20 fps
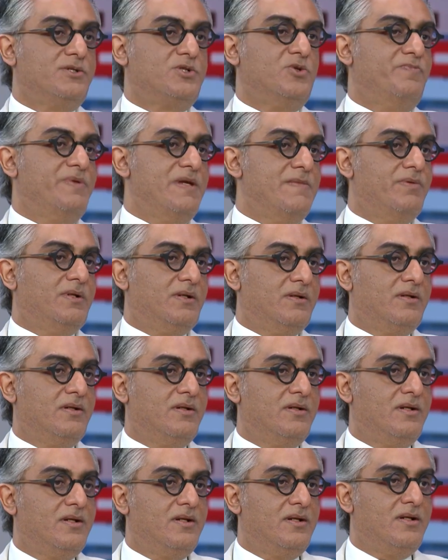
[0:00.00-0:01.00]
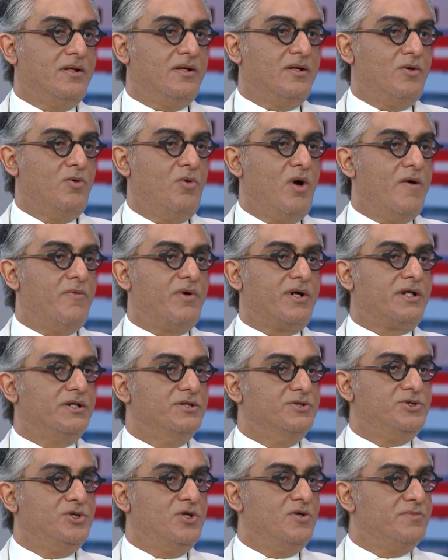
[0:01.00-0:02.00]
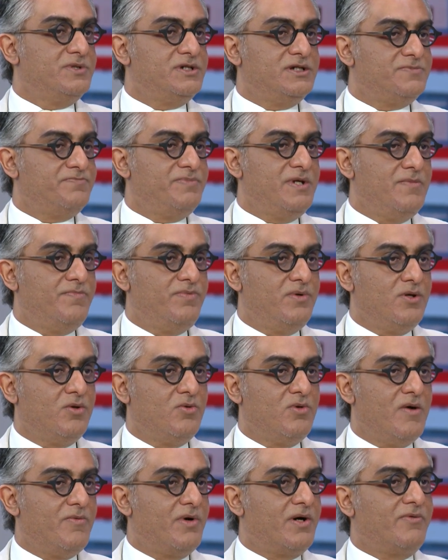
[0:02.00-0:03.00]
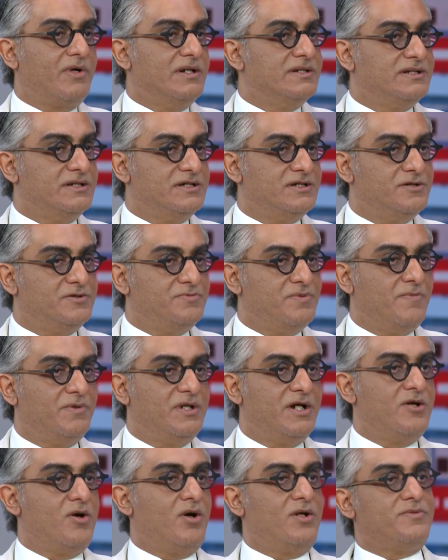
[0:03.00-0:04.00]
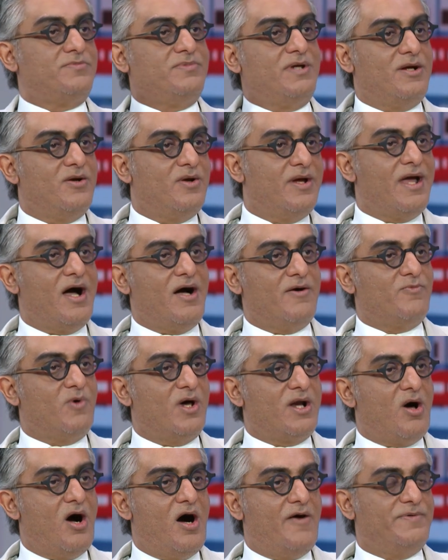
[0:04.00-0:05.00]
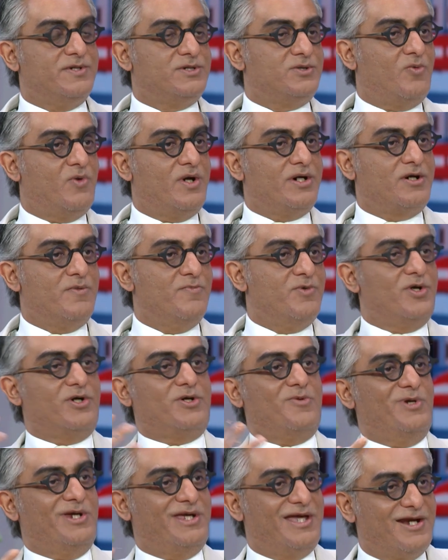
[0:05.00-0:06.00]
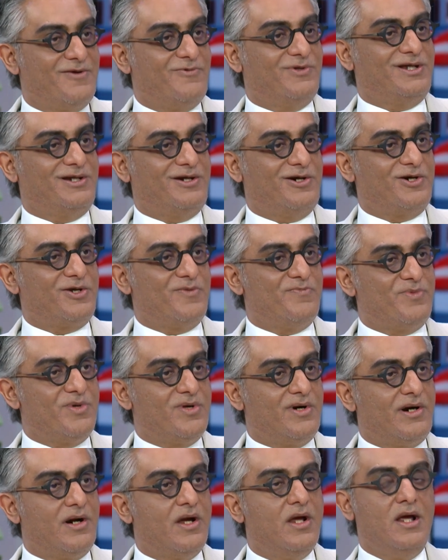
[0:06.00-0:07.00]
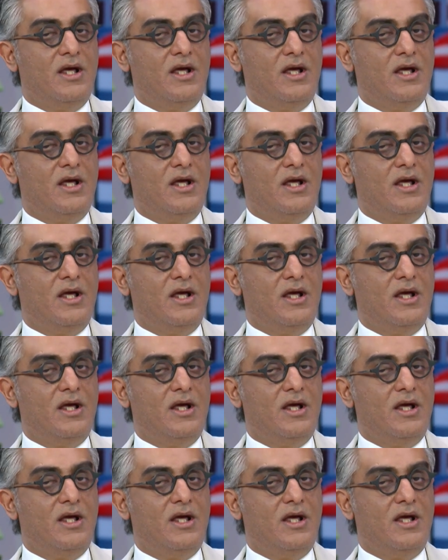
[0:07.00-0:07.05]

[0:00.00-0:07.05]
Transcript: to people. Whoever consumes is people, whoever runs is people. They're not, you know, one office or one computer communicating with another computer.